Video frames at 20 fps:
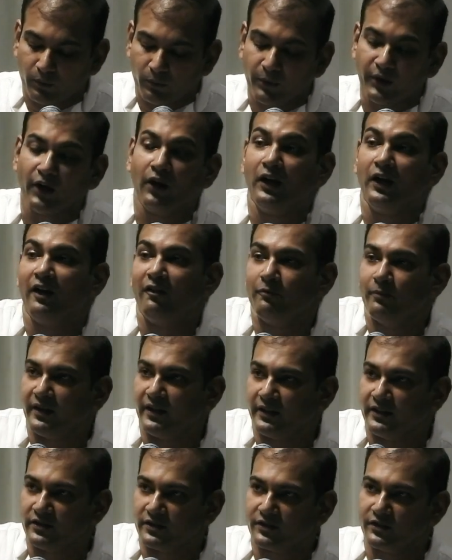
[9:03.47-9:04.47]
We all have
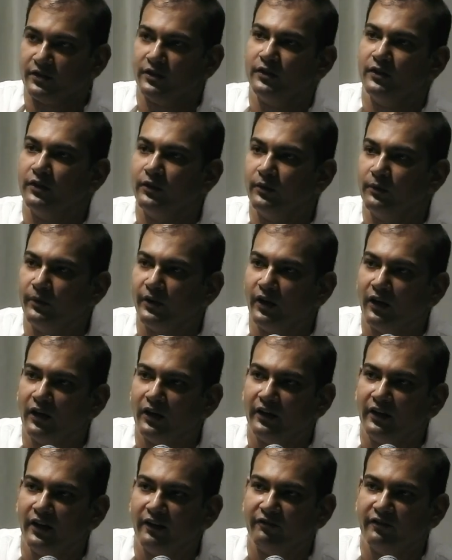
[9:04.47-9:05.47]
burdens. We
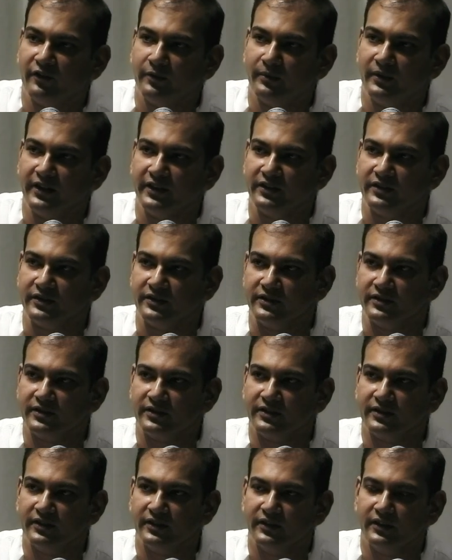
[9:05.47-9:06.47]
all have
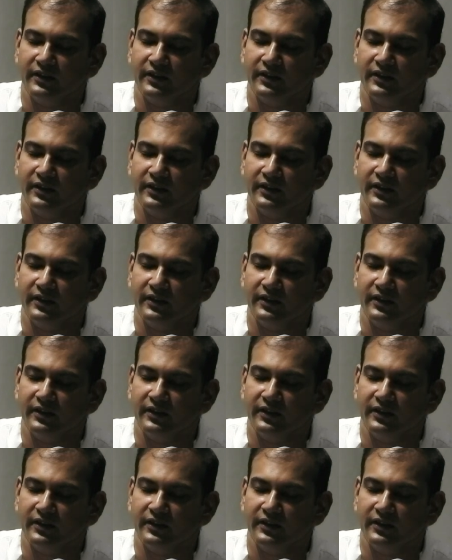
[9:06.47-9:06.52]
tribulations.